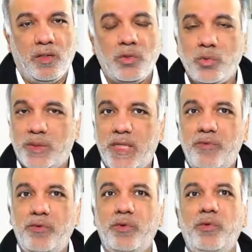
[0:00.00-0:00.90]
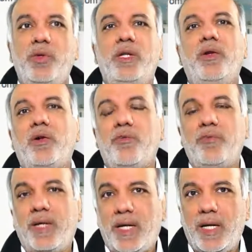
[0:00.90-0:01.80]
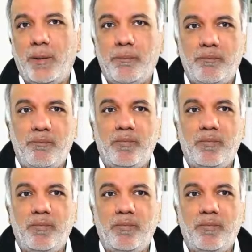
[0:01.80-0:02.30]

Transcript: To save you a lot of time